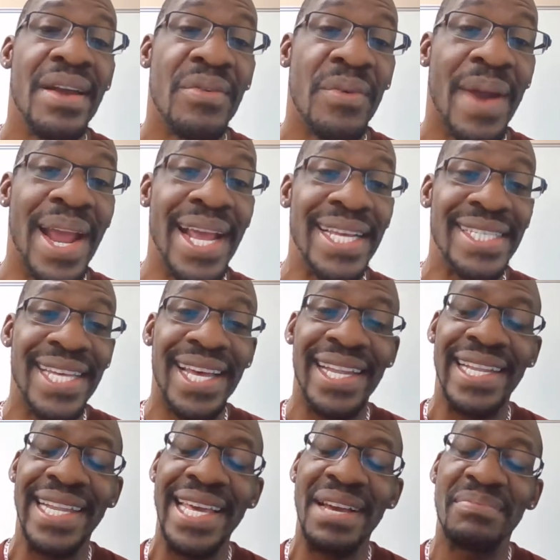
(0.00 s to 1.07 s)
Raised her
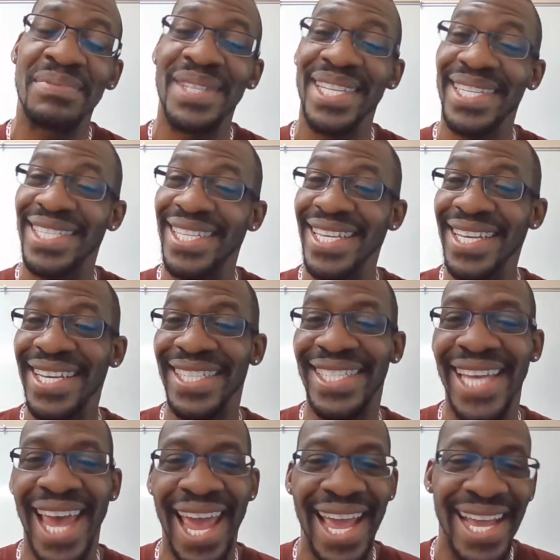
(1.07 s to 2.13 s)
lips and took a
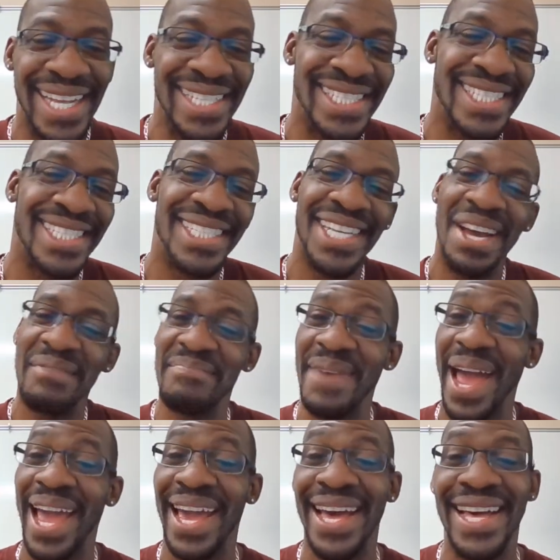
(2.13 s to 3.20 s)
taste, jump
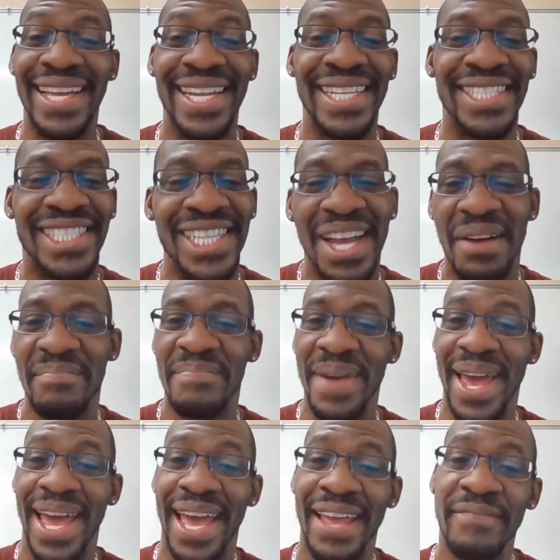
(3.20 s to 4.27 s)
back, honey, jump
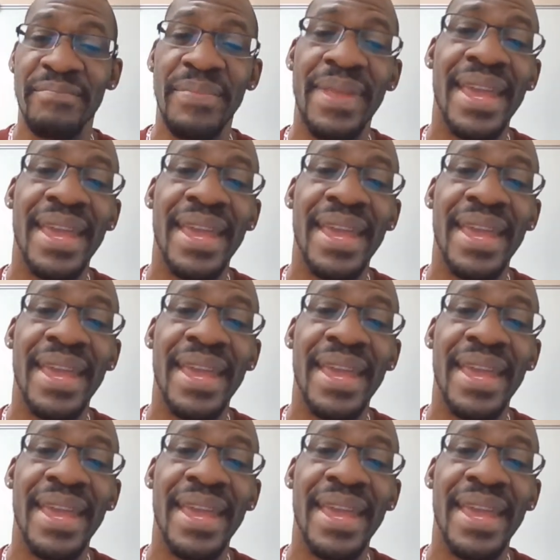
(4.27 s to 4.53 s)
back.